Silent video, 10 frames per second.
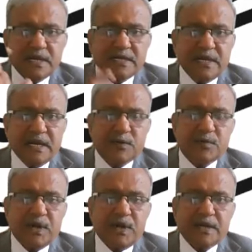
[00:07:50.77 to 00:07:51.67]
that
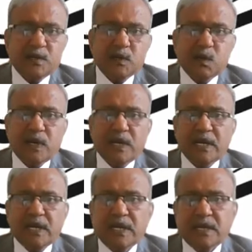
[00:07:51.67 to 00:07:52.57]
product
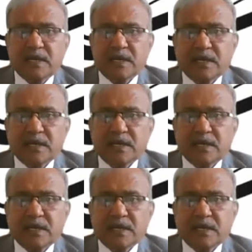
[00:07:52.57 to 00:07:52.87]
only.